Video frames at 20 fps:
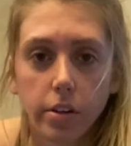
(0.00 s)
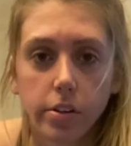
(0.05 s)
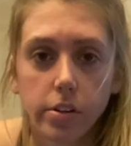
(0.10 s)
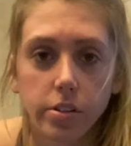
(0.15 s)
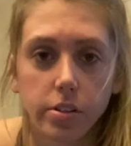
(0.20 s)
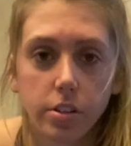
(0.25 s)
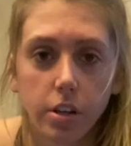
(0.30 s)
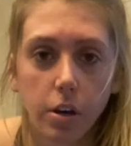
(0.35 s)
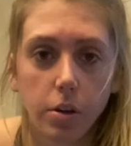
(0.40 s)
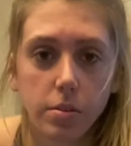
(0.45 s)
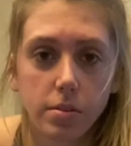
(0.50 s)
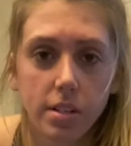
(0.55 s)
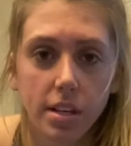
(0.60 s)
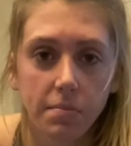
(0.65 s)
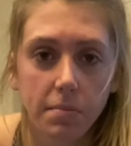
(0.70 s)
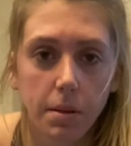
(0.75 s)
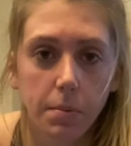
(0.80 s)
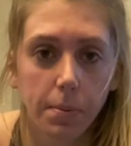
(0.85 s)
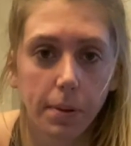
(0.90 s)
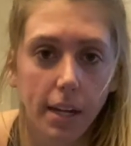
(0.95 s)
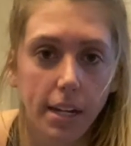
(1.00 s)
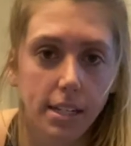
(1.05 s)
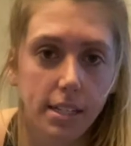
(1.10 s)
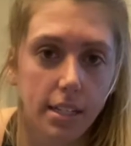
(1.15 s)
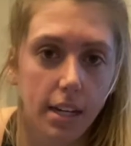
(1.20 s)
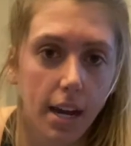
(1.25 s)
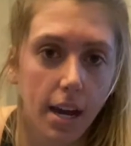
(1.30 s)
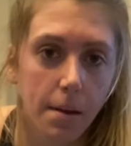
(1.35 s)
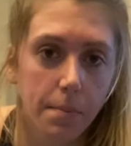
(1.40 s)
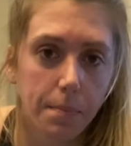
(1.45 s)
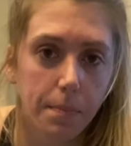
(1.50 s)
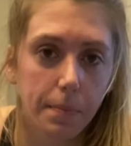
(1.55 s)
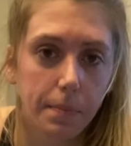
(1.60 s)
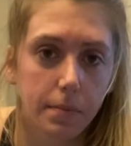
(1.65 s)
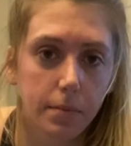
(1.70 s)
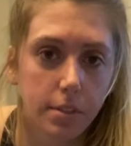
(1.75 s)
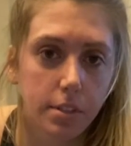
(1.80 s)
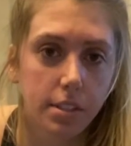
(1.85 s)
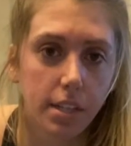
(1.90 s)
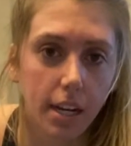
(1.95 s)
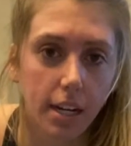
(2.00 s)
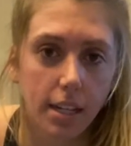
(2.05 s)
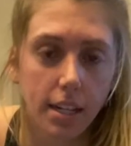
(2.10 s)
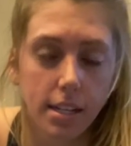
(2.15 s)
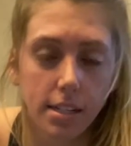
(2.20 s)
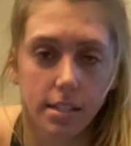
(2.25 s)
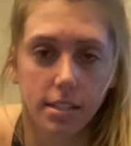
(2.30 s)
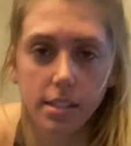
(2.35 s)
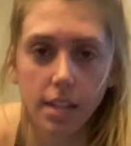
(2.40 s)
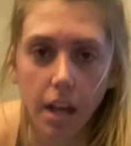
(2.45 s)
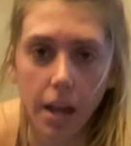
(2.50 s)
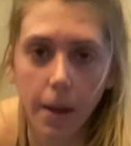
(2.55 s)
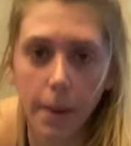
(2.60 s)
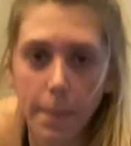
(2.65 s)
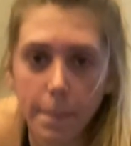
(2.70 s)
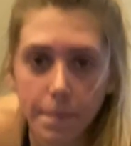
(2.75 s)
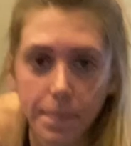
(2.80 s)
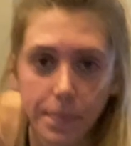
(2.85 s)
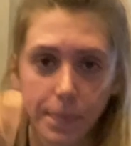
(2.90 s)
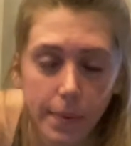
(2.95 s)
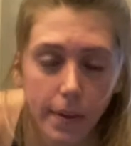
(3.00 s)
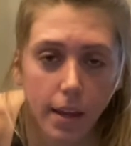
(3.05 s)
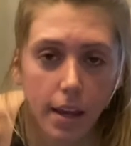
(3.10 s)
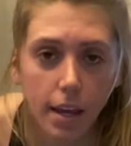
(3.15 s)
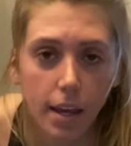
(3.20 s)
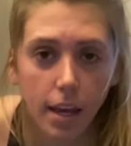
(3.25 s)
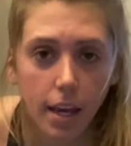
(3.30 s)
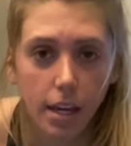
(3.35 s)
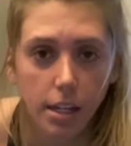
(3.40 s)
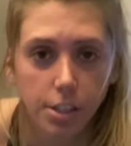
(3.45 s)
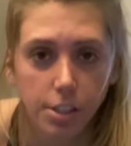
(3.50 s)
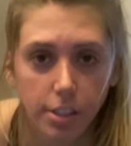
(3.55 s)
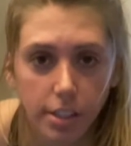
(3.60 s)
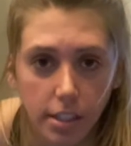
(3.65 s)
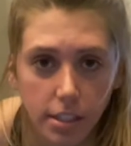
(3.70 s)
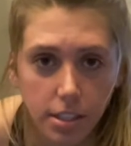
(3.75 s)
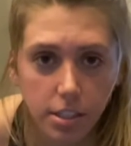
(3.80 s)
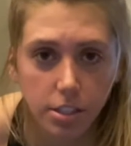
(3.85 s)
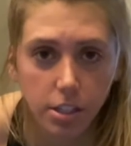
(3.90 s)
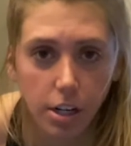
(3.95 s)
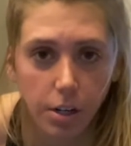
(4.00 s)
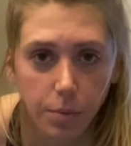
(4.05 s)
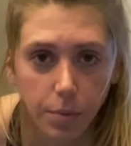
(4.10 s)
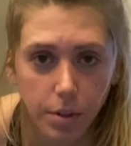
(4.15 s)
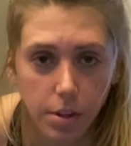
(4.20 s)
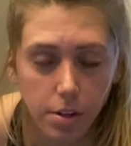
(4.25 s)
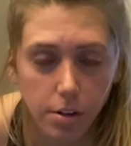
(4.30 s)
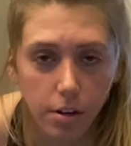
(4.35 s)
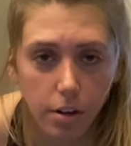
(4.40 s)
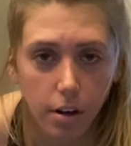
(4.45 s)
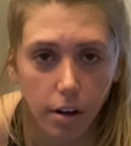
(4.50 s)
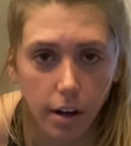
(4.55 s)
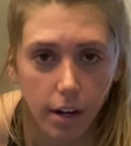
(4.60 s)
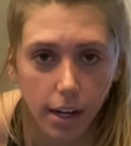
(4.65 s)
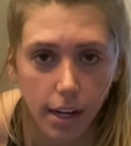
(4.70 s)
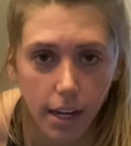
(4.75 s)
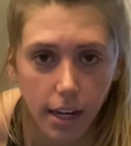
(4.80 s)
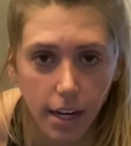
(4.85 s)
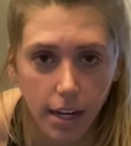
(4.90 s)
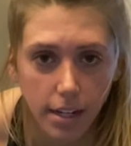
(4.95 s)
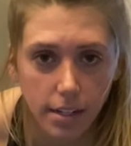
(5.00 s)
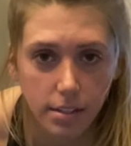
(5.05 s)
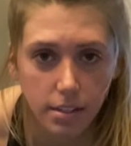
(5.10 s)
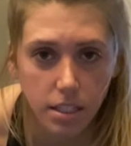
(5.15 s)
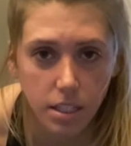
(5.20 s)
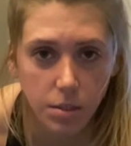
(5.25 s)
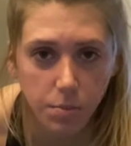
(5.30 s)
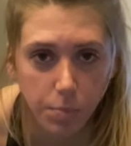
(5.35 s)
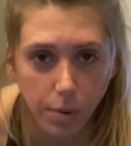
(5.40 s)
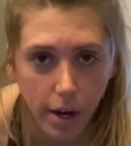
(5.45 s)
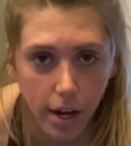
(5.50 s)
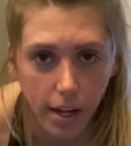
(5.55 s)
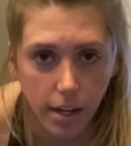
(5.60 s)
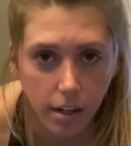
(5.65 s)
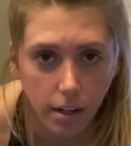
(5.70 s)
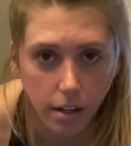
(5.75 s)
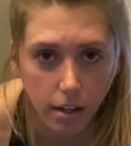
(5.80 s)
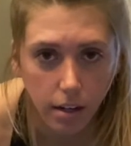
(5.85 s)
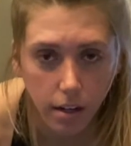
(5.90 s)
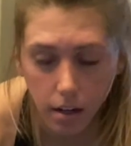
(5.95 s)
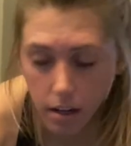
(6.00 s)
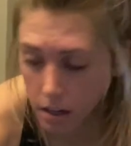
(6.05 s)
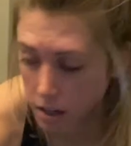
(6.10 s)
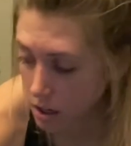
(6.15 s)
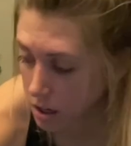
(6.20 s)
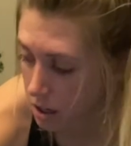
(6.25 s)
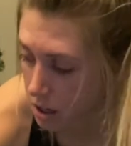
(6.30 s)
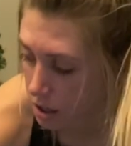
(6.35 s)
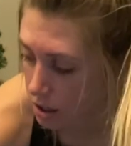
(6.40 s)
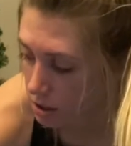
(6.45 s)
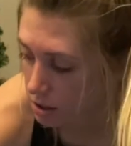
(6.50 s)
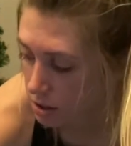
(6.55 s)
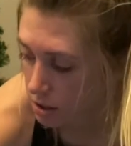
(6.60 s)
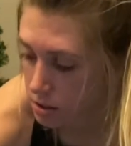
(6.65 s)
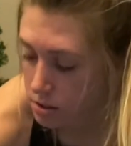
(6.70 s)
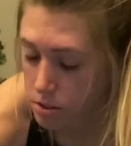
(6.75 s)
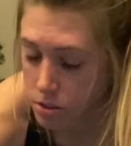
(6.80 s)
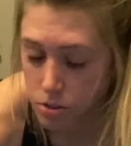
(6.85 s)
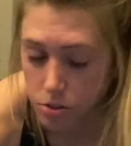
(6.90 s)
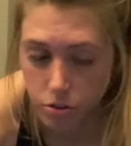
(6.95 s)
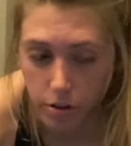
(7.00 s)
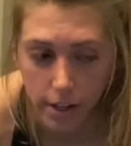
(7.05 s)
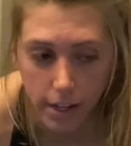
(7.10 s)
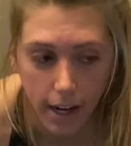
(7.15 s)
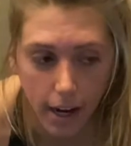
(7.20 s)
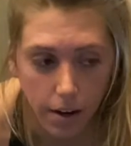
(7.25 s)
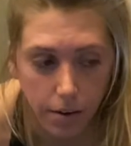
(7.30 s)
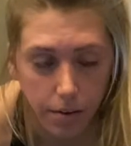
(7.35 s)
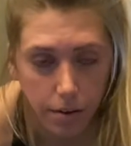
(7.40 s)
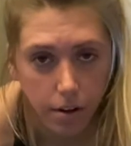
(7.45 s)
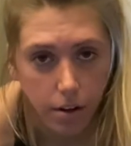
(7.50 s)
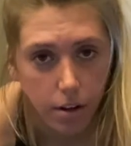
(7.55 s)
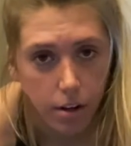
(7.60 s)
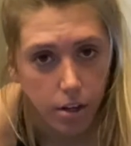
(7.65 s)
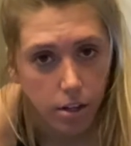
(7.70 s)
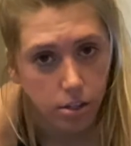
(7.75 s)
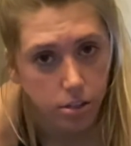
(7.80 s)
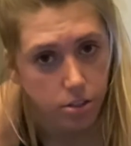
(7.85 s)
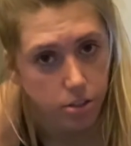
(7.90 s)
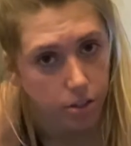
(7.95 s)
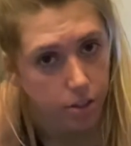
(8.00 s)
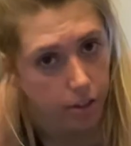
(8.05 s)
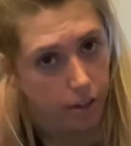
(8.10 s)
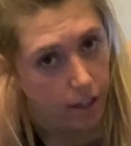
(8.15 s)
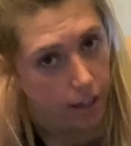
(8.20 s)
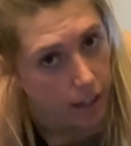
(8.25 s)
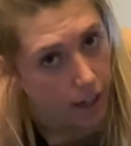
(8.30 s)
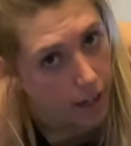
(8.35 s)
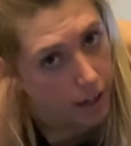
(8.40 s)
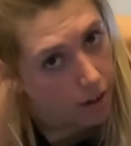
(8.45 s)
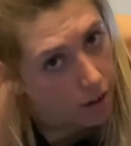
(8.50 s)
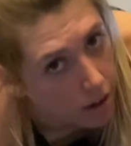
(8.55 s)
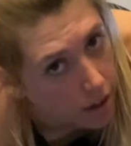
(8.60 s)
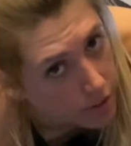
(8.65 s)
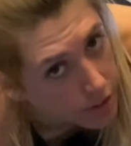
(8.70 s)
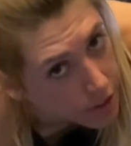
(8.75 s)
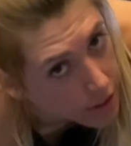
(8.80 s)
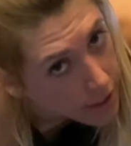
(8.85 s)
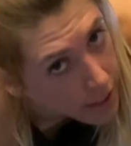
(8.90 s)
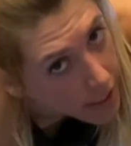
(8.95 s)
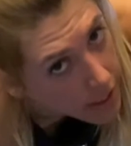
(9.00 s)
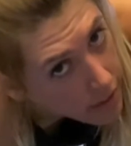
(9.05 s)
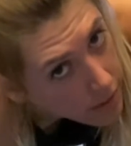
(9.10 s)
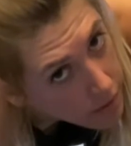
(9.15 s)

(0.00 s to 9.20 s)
Toes can be placed up, just like this. And you're gonna start with your hands spread straight out. So you're gonna kind of alternate,